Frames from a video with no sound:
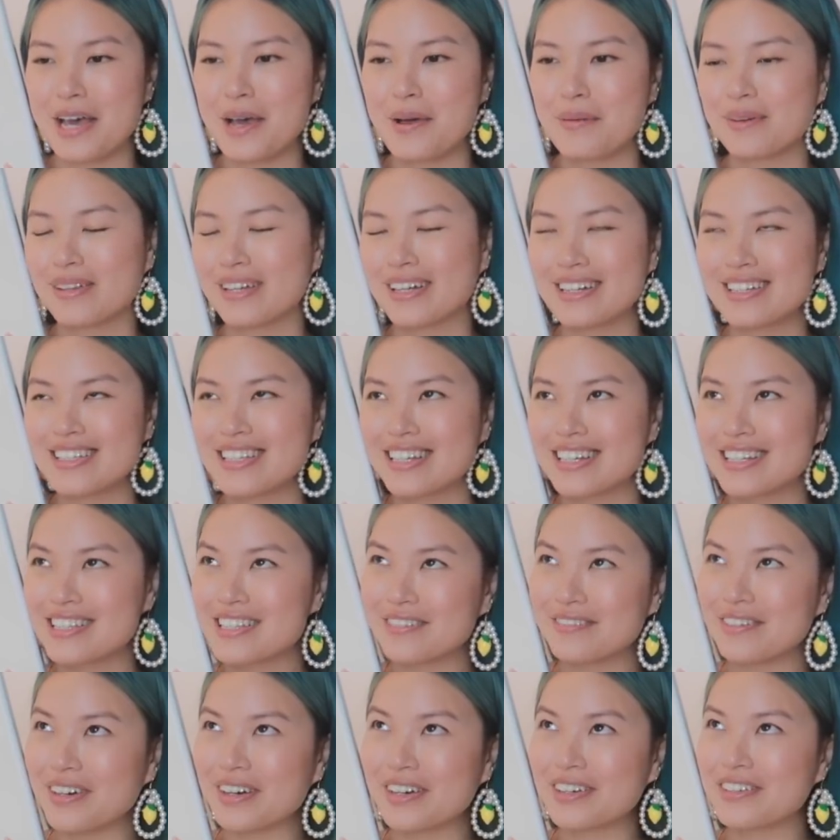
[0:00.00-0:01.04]
But then I was like, it's
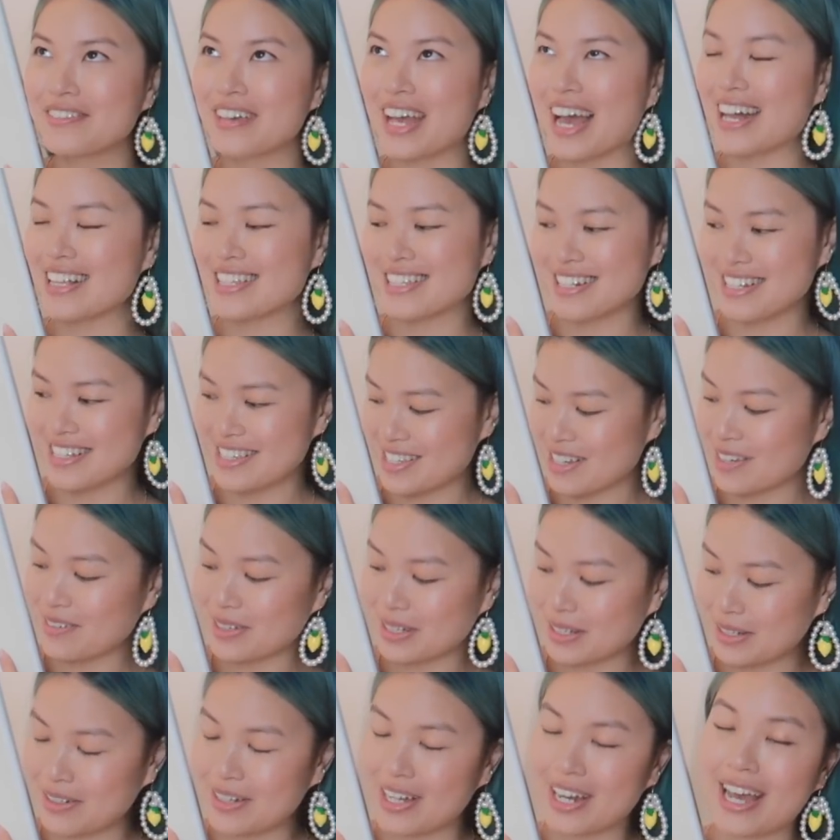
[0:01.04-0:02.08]
a photo of cats and it's so cute.